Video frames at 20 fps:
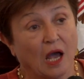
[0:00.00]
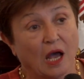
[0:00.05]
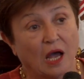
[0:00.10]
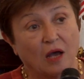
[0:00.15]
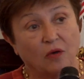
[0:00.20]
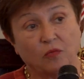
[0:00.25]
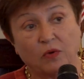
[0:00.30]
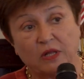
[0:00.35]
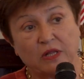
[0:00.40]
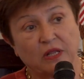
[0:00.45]

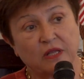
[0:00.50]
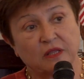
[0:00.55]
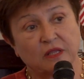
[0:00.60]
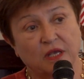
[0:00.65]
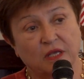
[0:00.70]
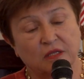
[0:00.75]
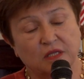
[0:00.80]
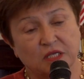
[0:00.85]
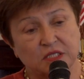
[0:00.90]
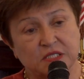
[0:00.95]

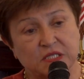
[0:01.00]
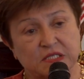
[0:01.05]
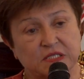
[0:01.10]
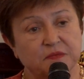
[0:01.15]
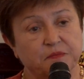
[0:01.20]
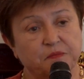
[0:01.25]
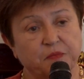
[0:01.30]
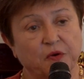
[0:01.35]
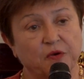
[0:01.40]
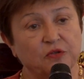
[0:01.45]
This is
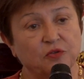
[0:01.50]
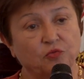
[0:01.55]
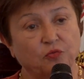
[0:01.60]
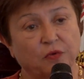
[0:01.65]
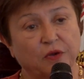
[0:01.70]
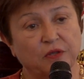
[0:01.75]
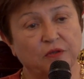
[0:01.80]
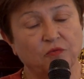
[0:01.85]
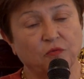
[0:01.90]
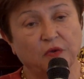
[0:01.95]
a point
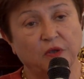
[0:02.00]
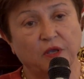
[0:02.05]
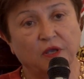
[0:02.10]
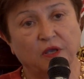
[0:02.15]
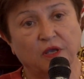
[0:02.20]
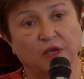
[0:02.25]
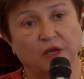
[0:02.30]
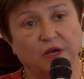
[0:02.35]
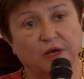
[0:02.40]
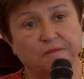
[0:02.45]
when
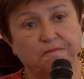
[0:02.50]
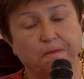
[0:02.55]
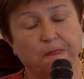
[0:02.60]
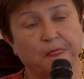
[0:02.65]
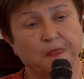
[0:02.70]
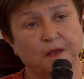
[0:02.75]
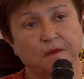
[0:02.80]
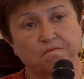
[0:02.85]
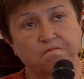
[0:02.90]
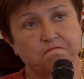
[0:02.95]
we
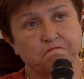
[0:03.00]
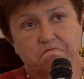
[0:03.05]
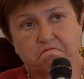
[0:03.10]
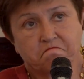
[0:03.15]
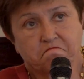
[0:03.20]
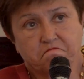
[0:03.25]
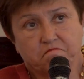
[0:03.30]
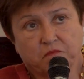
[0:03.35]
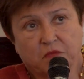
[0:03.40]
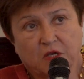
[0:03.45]

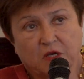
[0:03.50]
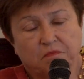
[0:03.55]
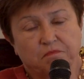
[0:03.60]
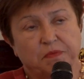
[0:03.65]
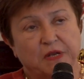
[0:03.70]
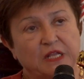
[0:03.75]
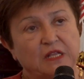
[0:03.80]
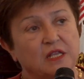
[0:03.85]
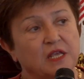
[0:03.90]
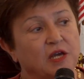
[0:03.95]

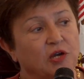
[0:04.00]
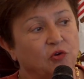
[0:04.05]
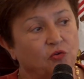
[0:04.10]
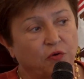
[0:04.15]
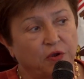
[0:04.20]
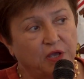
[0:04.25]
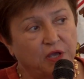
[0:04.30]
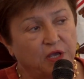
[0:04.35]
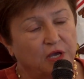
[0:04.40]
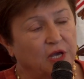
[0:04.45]
completely
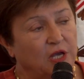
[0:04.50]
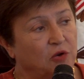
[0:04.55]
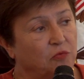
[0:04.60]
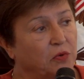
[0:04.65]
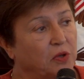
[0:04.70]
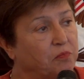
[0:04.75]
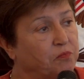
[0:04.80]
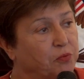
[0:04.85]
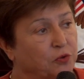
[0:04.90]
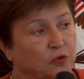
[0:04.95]
agree, and
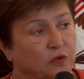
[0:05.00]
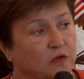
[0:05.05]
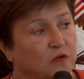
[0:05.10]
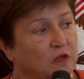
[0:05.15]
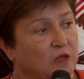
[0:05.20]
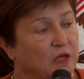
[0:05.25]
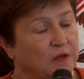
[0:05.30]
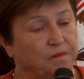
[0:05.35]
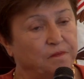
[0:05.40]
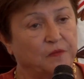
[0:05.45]
we put,
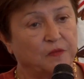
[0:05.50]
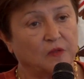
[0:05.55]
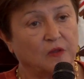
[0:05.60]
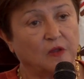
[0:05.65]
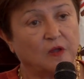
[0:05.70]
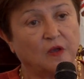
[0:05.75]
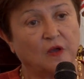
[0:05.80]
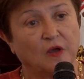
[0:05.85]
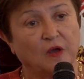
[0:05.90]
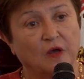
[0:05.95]

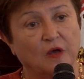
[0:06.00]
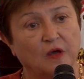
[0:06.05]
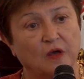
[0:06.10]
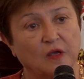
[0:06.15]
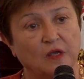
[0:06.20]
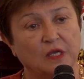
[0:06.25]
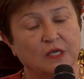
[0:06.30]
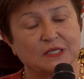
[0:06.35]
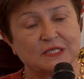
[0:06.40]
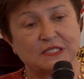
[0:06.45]

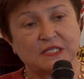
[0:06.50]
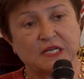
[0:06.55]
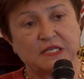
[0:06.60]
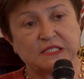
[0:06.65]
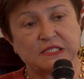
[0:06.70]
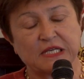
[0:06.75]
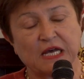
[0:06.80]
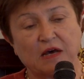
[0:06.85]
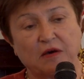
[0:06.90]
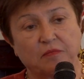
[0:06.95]
in a
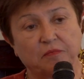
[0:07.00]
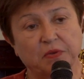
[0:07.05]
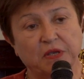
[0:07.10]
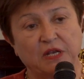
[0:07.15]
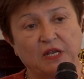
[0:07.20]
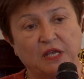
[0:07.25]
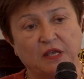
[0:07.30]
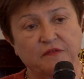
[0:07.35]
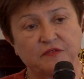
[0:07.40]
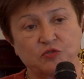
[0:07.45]
sense, our
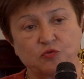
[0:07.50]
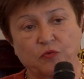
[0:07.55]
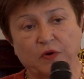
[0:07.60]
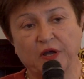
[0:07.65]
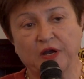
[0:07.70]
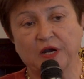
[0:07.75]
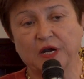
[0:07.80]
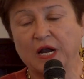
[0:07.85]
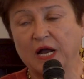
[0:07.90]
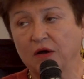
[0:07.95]
beliefs
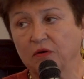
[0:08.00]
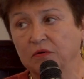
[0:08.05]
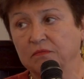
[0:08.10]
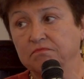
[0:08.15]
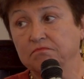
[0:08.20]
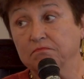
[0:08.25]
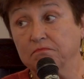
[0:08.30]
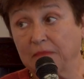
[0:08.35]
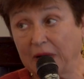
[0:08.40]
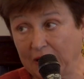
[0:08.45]
where our
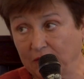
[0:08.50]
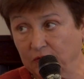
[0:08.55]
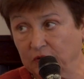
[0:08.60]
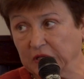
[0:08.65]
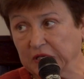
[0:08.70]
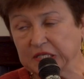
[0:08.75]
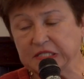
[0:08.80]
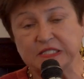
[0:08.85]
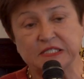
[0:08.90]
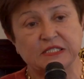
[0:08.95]

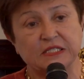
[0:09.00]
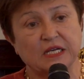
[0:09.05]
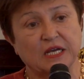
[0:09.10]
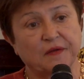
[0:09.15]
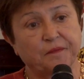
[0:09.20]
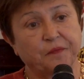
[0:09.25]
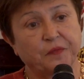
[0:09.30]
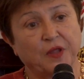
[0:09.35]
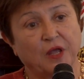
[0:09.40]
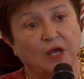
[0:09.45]
mouth is.
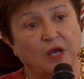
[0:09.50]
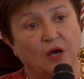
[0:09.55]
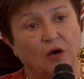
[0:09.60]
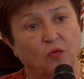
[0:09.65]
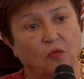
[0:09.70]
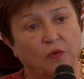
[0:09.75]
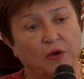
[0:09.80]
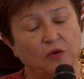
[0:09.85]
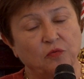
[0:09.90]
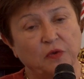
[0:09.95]

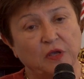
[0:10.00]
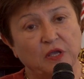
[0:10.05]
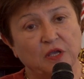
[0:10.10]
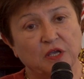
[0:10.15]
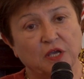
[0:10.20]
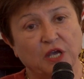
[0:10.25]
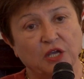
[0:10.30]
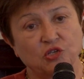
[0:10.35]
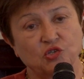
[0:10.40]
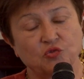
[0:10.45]
When we
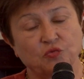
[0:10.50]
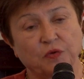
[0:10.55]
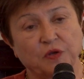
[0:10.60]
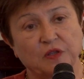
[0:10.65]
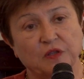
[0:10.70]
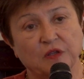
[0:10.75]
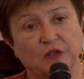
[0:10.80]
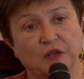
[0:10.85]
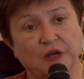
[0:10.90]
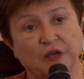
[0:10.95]
engage
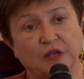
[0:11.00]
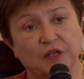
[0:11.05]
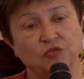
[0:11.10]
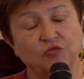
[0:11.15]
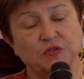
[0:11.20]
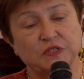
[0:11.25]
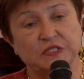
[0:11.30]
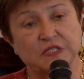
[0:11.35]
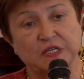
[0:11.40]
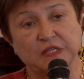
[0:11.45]
with
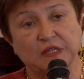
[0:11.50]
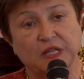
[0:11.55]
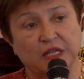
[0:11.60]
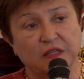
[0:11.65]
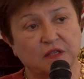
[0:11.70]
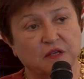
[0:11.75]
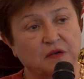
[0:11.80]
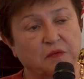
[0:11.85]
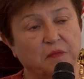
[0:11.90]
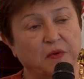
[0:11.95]
countries in Latin